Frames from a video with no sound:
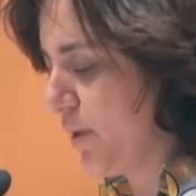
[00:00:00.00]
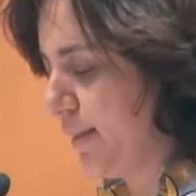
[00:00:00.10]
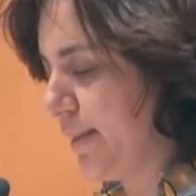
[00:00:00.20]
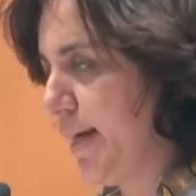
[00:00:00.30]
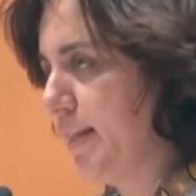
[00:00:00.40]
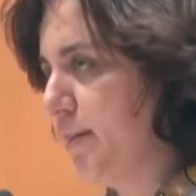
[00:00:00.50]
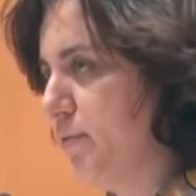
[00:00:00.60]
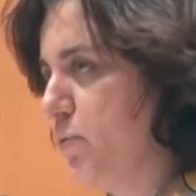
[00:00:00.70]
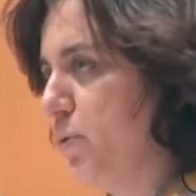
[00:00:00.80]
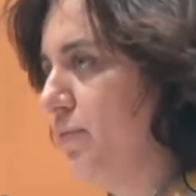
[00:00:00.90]

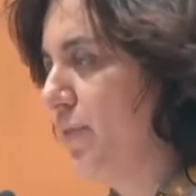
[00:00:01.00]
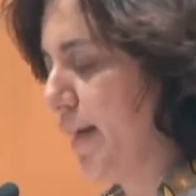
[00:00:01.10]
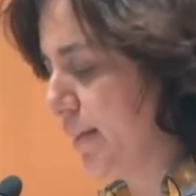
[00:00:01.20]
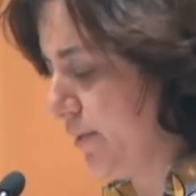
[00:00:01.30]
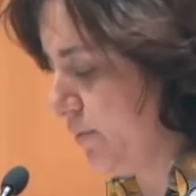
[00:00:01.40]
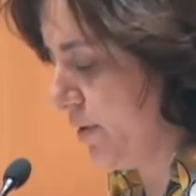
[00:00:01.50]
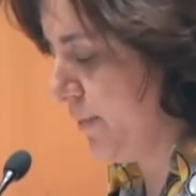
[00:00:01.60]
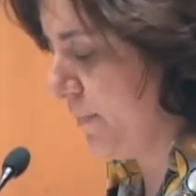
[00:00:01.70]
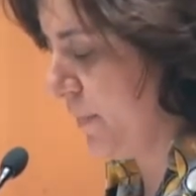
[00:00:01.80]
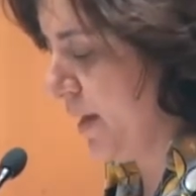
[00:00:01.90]
quantitative to inflective.
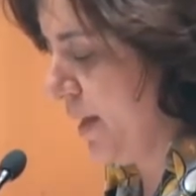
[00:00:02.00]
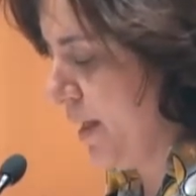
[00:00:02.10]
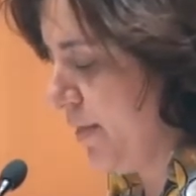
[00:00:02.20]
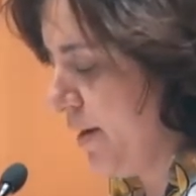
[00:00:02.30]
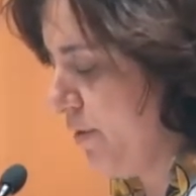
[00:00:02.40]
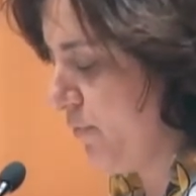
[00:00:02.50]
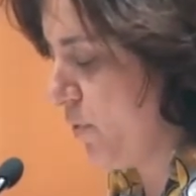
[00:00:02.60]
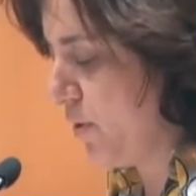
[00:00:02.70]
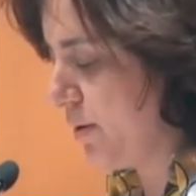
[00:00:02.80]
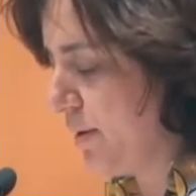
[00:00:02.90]

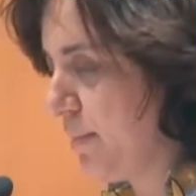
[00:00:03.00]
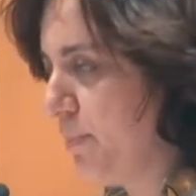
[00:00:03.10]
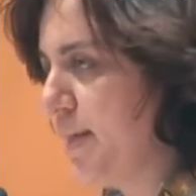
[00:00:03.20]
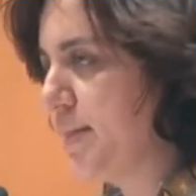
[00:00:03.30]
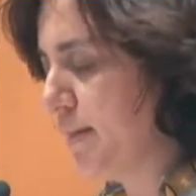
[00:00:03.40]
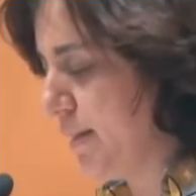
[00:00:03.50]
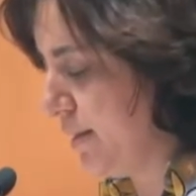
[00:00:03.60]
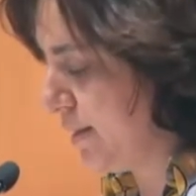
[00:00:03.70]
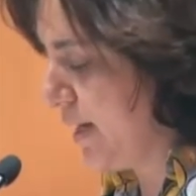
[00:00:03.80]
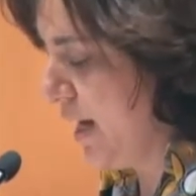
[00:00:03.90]
Therefore, the
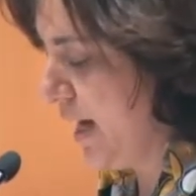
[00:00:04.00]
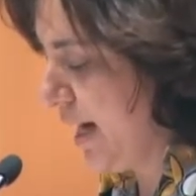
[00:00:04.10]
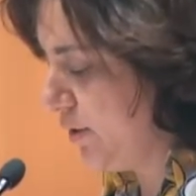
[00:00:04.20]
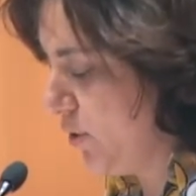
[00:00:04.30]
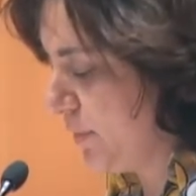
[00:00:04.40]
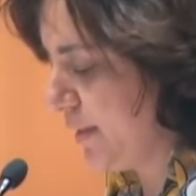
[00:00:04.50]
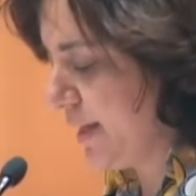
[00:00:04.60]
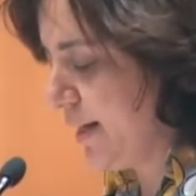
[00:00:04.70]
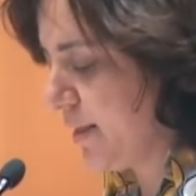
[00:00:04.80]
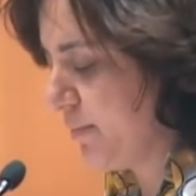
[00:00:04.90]
Byzantines adopted
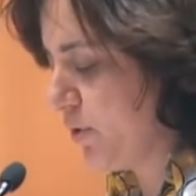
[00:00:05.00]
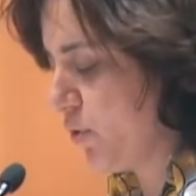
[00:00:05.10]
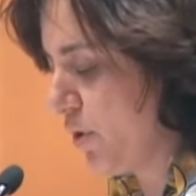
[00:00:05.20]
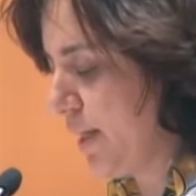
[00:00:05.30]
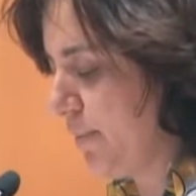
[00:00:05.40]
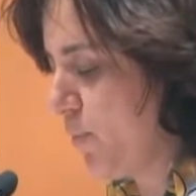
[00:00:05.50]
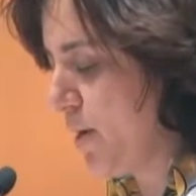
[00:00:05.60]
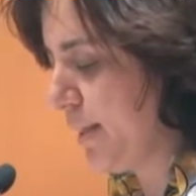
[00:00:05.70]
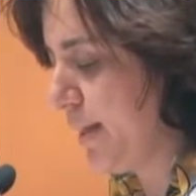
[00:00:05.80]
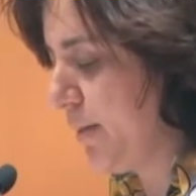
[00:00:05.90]
a tonic
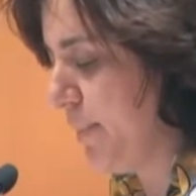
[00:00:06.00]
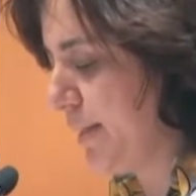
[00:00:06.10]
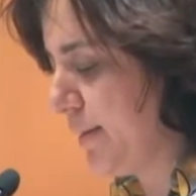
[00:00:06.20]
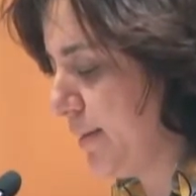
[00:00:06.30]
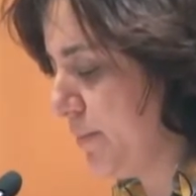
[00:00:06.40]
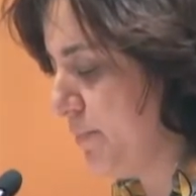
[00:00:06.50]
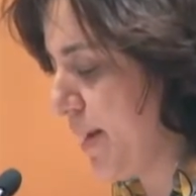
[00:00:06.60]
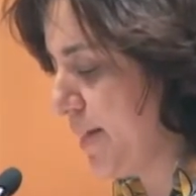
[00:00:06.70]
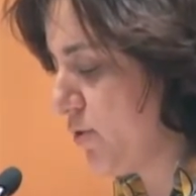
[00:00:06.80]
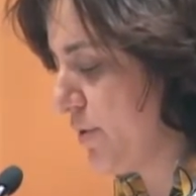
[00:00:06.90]
poetical meter
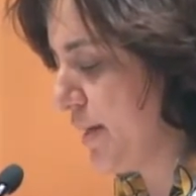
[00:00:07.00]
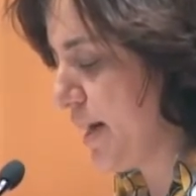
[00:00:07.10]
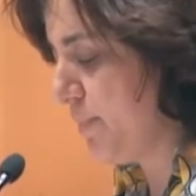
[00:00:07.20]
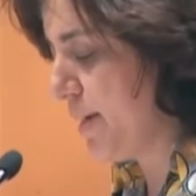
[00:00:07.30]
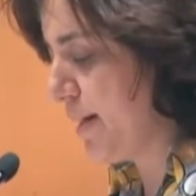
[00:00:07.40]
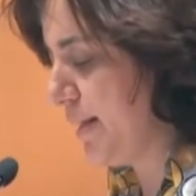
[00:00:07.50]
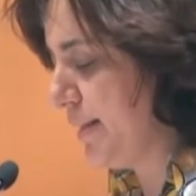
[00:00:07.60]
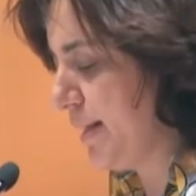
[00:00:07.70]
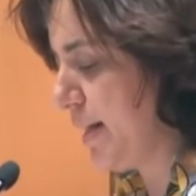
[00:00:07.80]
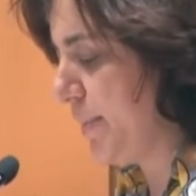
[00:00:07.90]
based on the number and
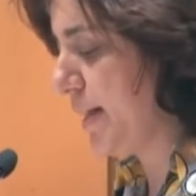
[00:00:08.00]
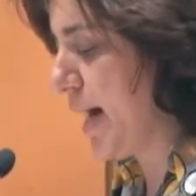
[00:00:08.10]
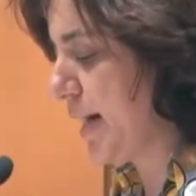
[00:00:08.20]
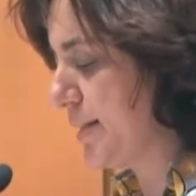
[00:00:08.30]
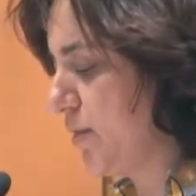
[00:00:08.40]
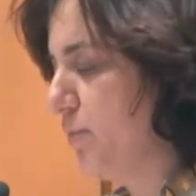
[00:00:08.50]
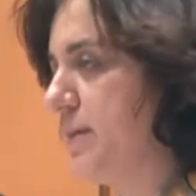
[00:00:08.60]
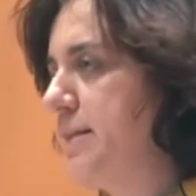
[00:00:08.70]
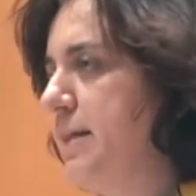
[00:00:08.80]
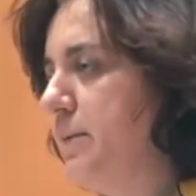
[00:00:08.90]
dynamic accent of the
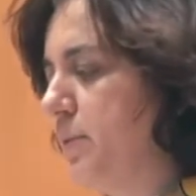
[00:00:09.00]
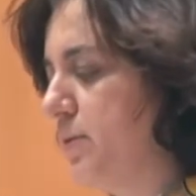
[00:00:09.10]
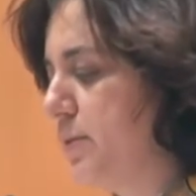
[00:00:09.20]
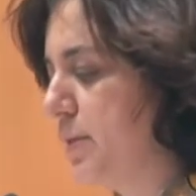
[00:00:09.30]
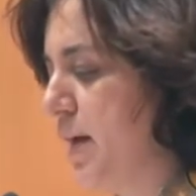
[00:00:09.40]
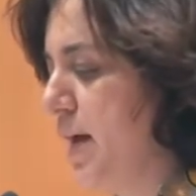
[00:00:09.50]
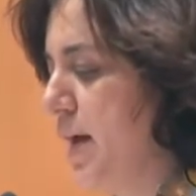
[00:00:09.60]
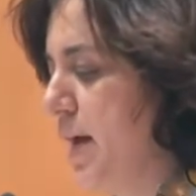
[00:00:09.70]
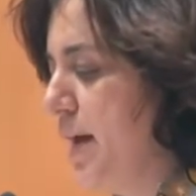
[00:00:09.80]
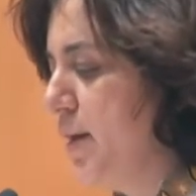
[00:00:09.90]
syllables
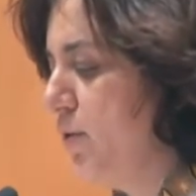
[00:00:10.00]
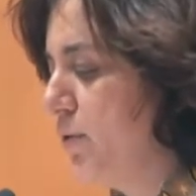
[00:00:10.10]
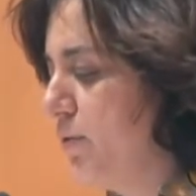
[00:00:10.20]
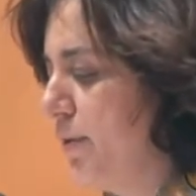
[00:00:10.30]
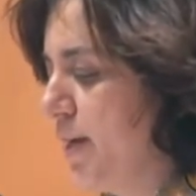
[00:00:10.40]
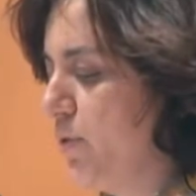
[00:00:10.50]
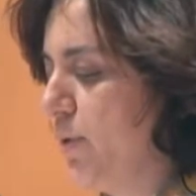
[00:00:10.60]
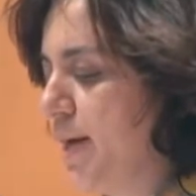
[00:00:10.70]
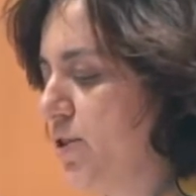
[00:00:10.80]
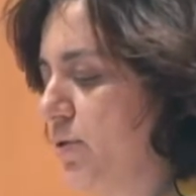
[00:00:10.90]
and not on their
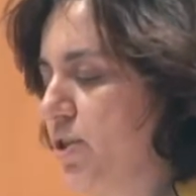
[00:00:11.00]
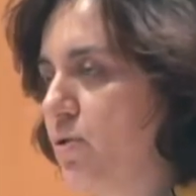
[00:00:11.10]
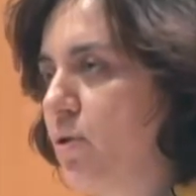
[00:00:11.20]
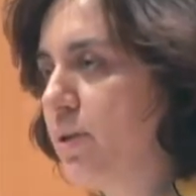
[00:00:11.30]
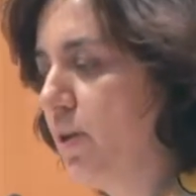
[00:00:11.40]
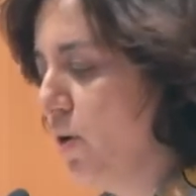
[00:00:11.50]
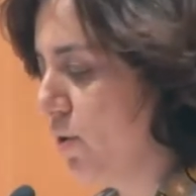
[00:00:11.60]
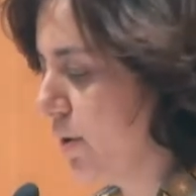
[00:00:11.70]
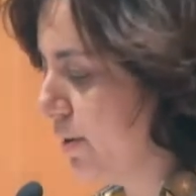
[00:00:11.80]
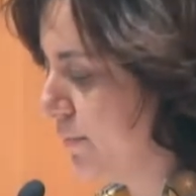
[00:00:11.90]
duration short and
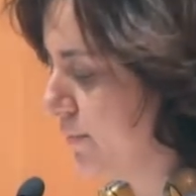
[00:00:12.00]
long.